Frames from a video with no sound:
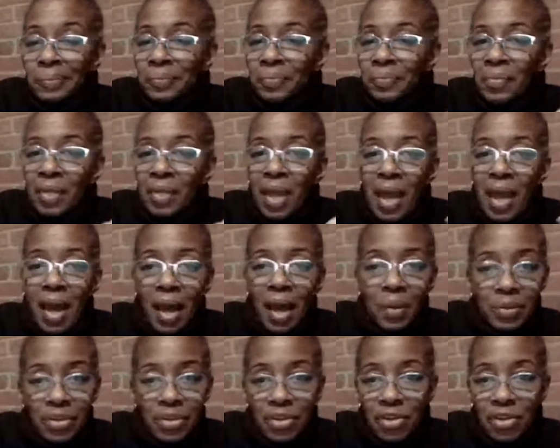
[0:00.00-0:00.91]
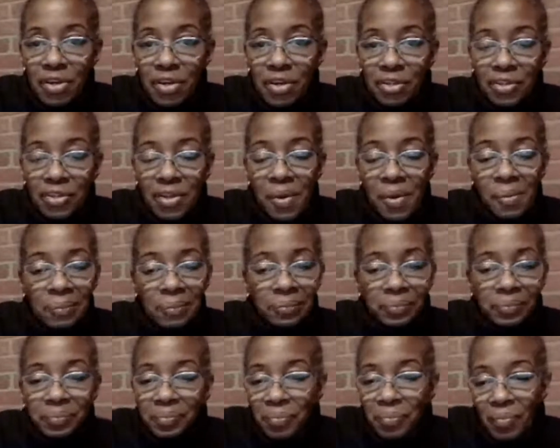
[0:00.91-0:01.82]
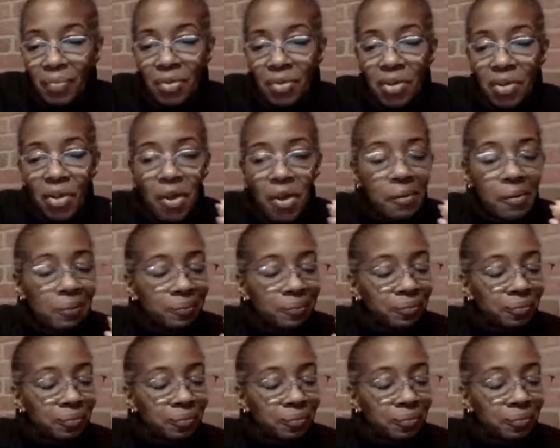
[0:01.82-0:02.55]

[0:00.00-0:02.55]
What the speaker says: how it's cooked, you know.